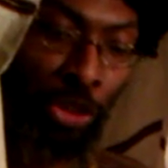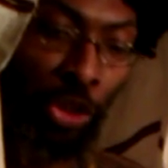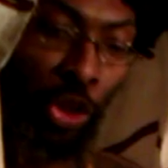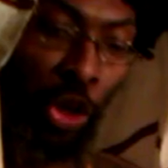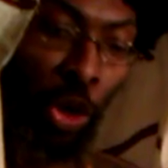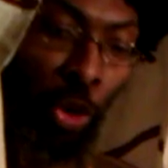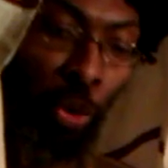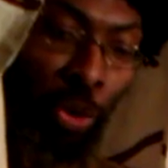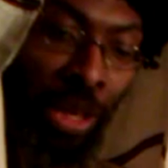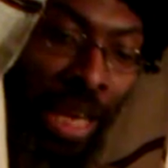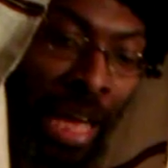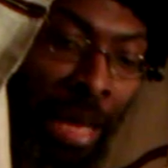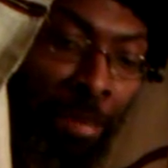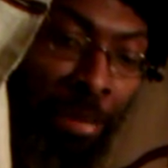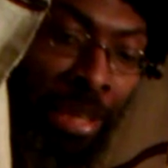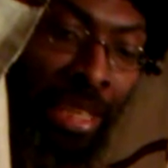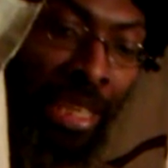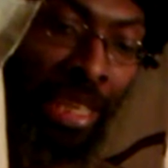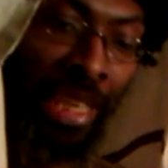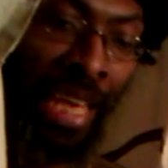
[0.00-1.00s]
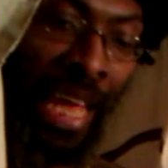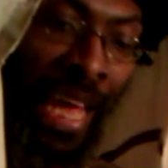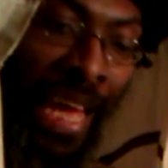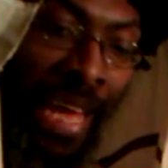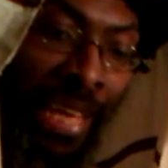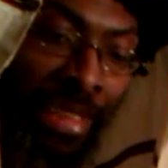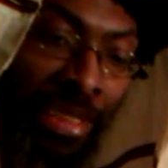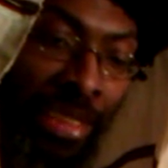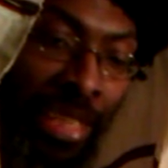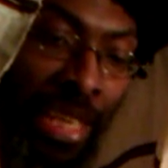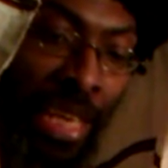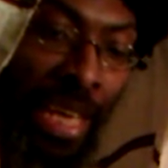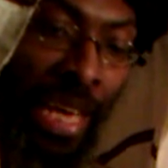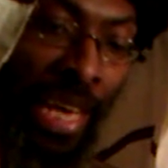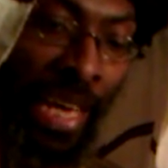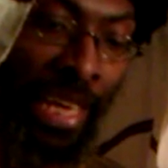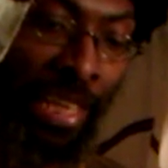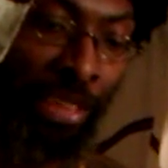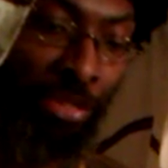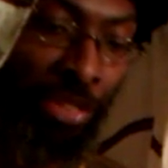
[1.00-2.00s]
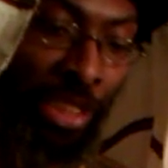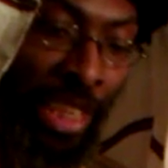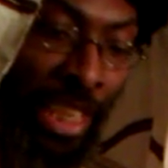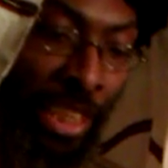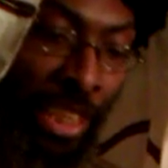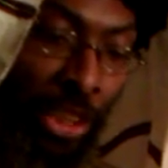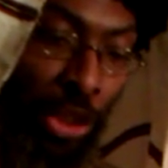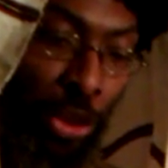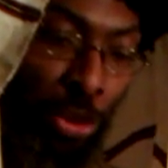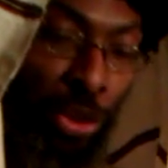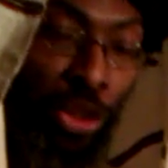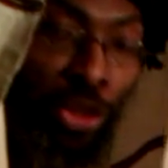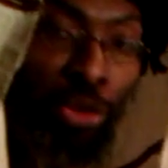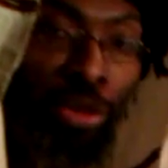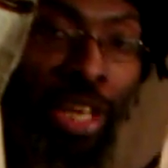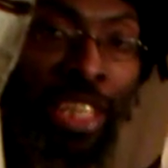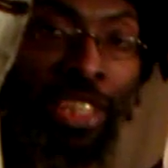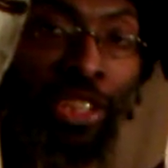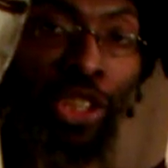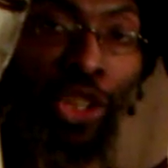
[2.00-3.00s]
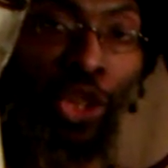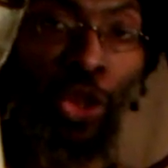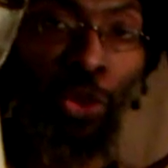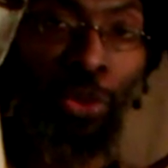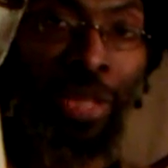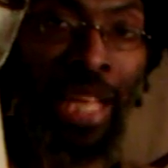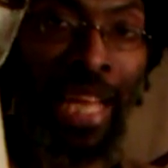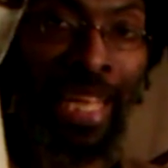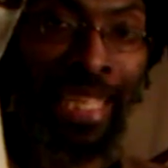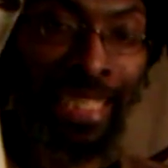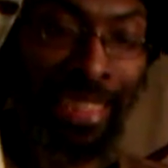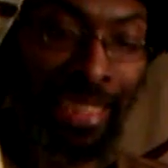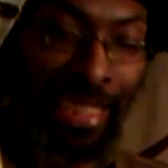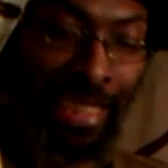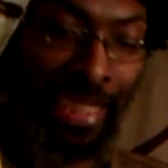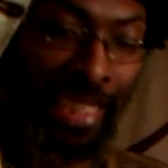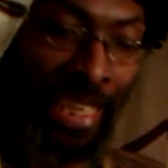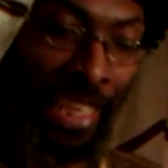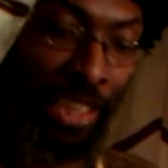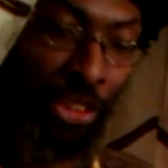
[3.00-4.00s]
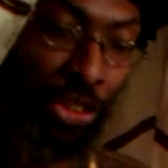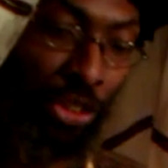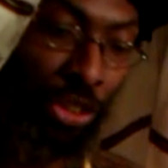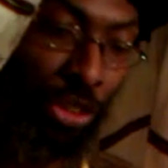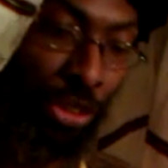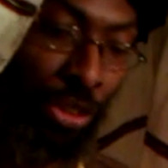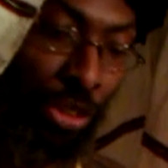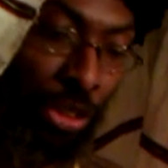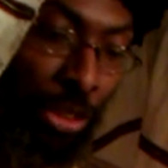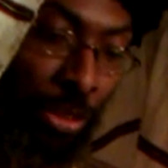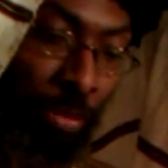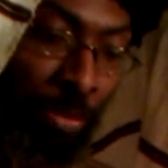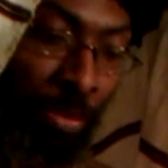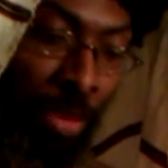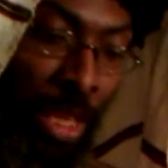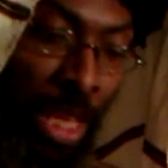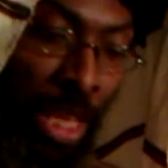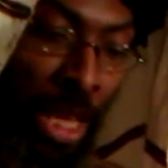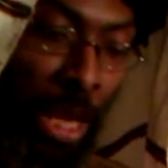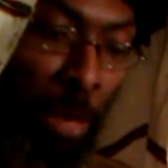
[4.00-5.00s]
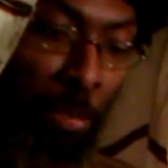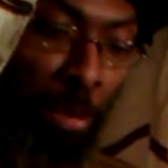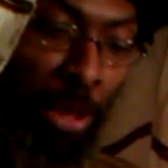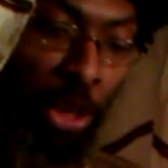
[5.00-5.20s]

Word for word: nor will I be the last head of state to address the United Nations. But